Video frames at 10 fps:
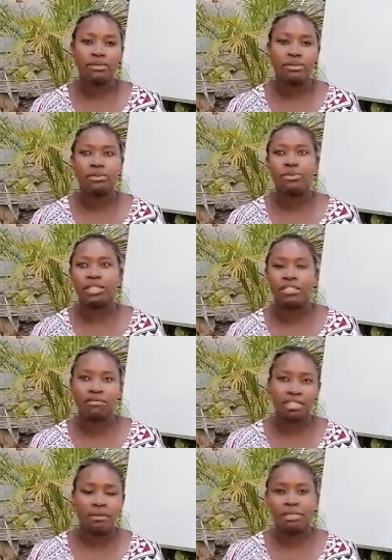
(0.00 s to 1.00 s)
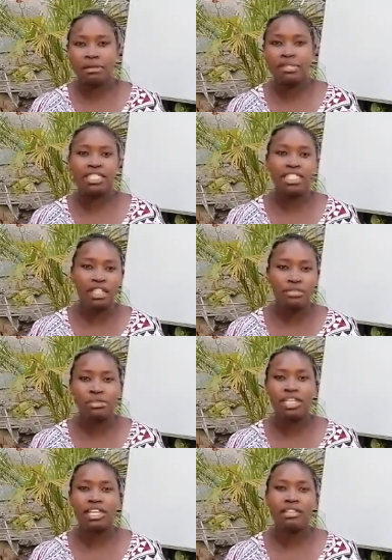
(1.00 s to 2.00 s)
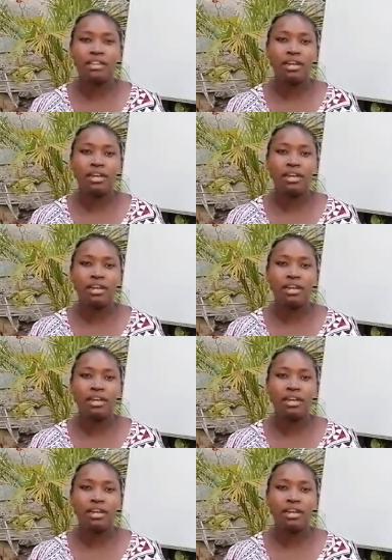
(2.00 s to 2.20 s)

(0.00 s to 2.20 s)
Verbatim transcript: we, we, sometimes it's hard to tell